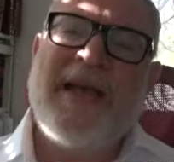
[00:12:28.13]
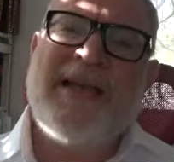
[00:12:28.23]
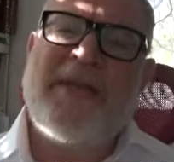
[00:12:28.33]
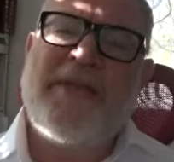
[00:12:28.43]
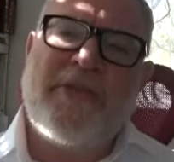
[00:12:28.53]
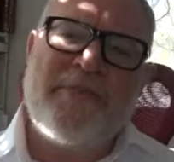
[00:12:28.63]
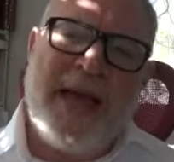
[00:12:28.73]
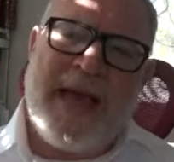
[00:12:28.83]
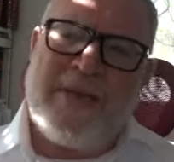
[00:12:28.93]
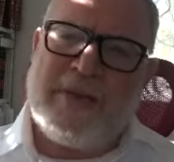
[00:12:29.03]
Now this
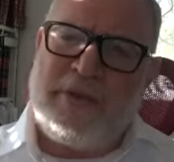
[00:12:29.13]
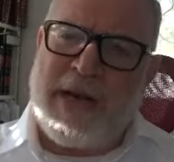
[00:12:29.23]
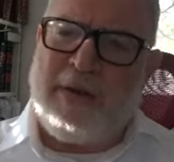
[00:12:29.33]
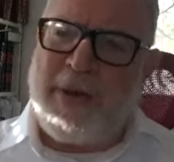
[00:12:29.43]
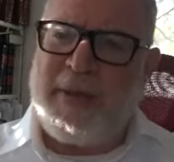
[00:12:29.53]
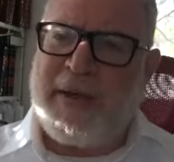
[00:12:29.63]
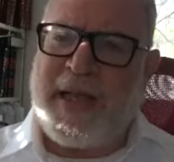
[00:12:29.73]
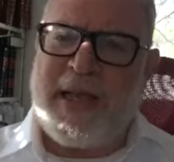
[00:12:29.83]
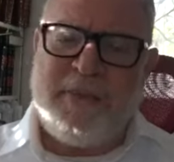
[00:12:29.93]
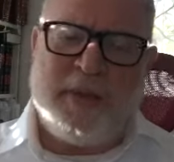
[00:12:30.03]
mask, right away
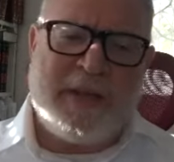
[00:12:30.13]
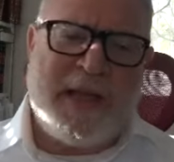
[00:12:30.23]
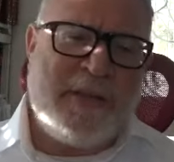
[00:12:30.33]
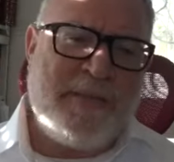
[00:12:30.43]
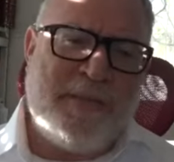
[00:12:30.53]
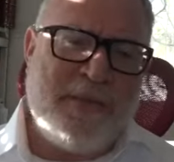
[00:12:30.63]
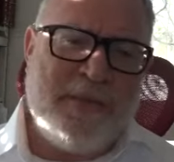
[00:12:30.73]
comes